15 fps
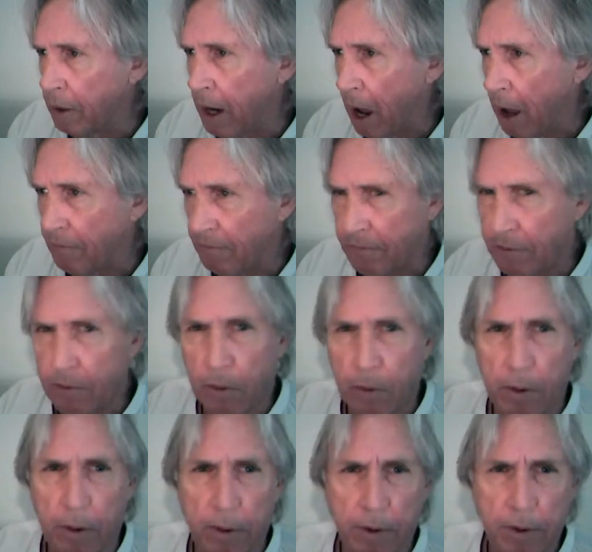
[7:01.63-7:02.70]
you got
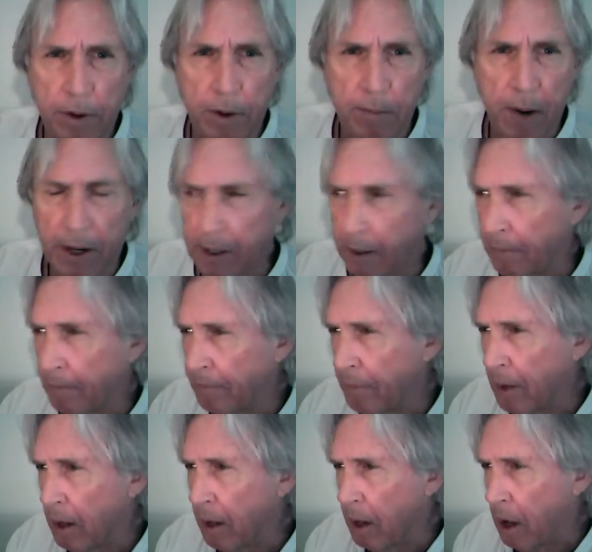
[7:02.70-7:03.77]
for your money.
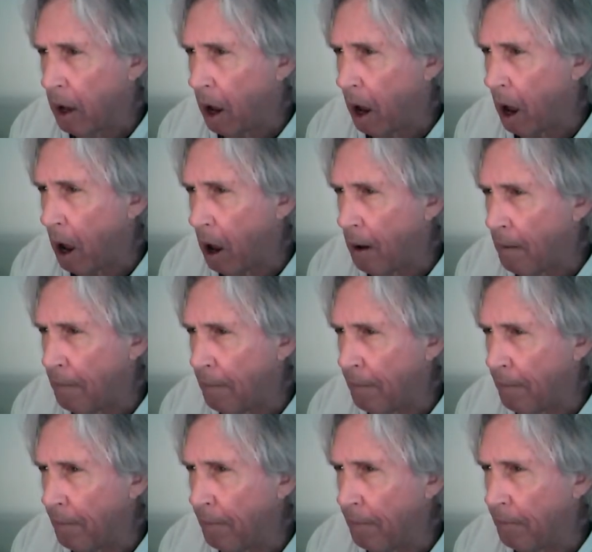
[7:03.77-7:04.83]

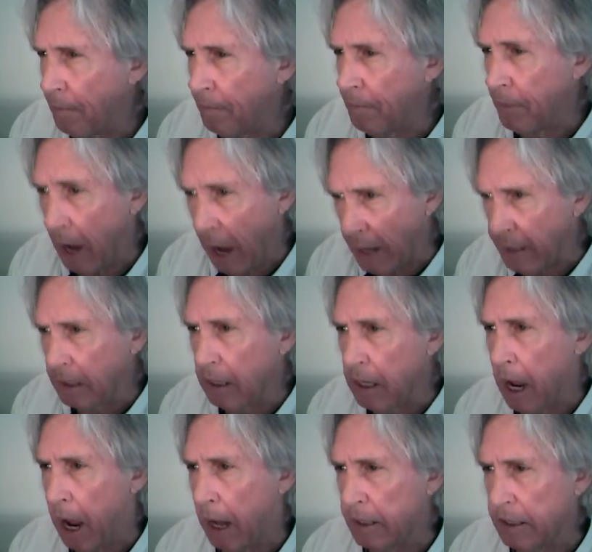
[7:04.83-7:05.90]
At a
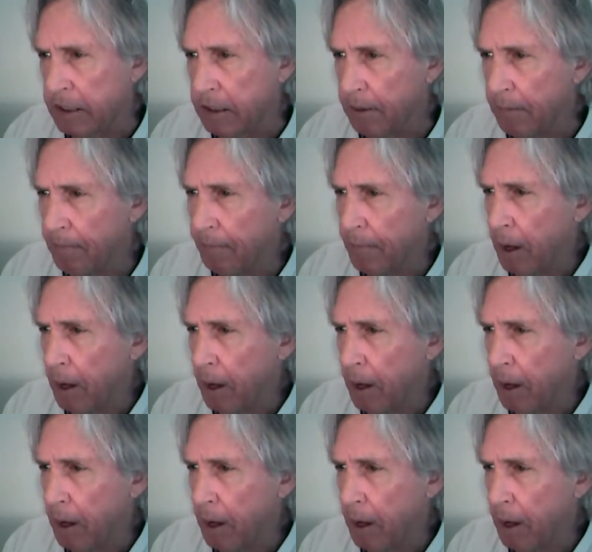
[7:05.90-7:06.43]
glance,